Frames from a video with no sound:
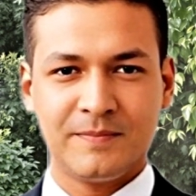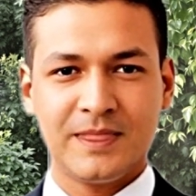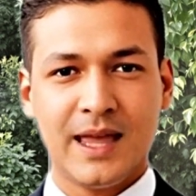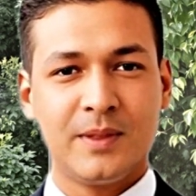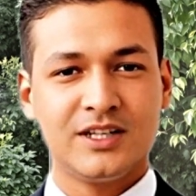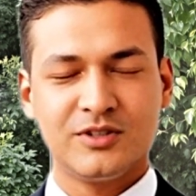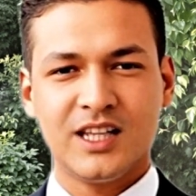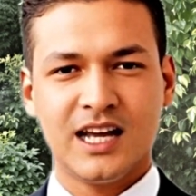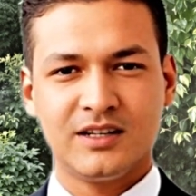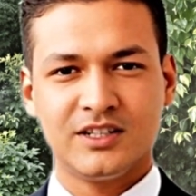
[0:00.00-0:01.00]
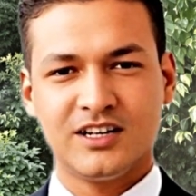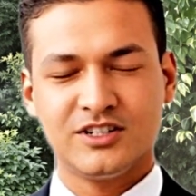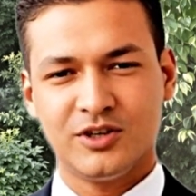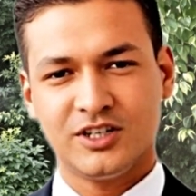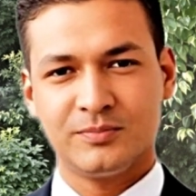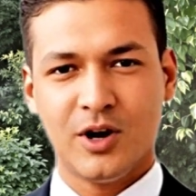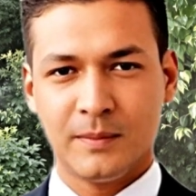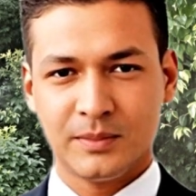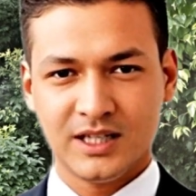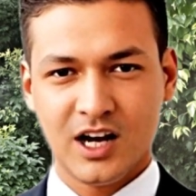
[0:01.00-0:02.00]
That makes you think aldosterone is
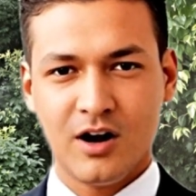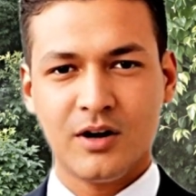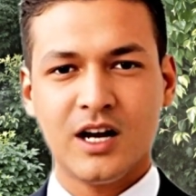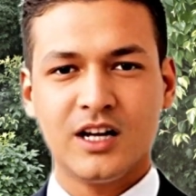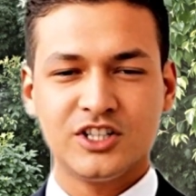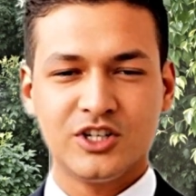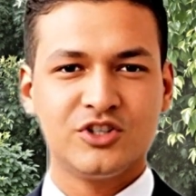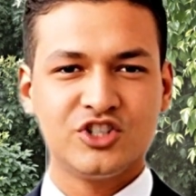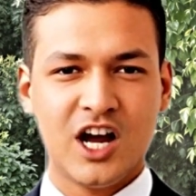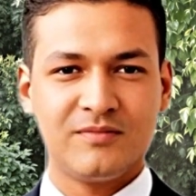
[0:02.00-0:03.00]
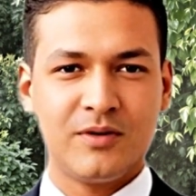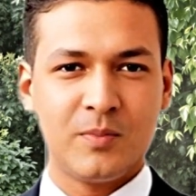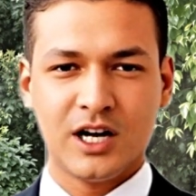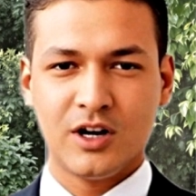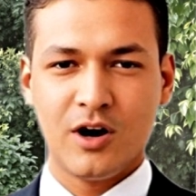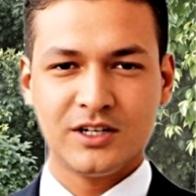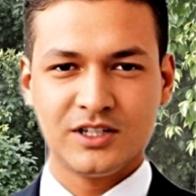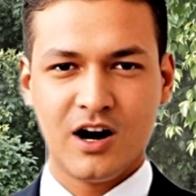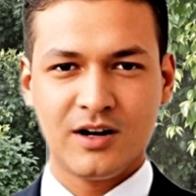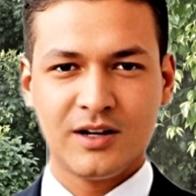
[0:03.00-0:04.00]
probably low, so you'd check for morning
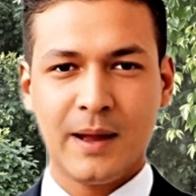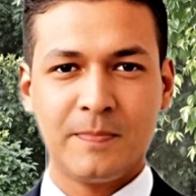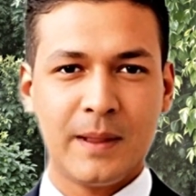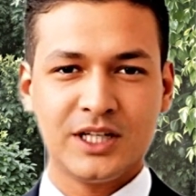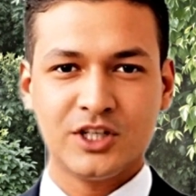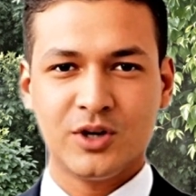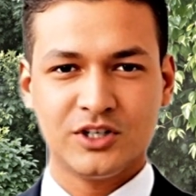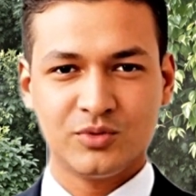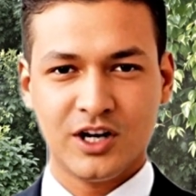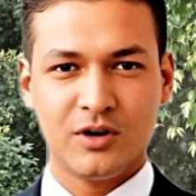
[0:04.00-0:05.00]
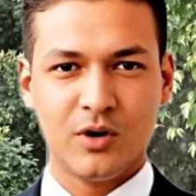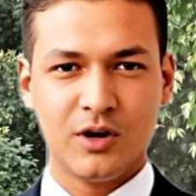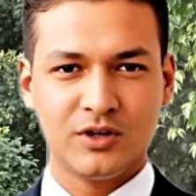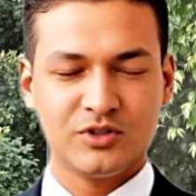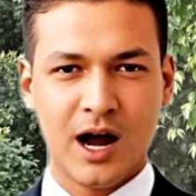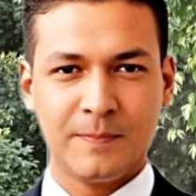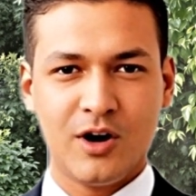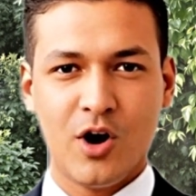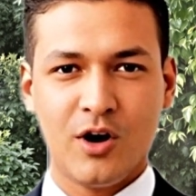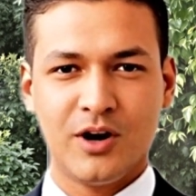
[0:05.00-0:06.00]
cortisol and maybe do an
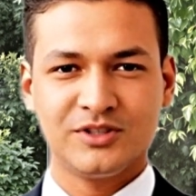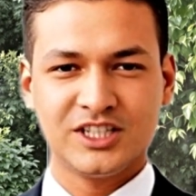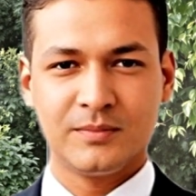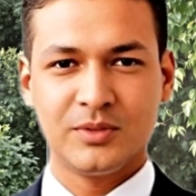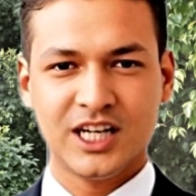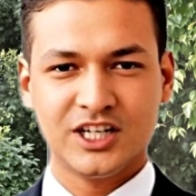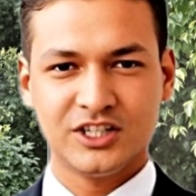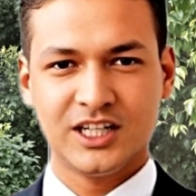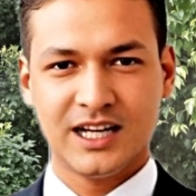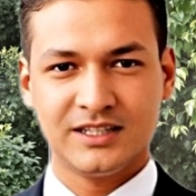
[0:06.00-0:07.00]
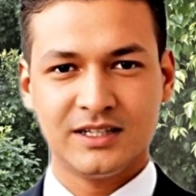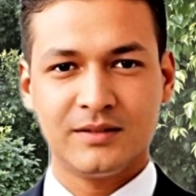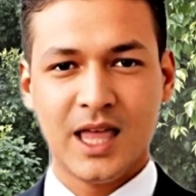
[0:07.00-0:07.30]
adrenocorticotropic hormone stimulation test.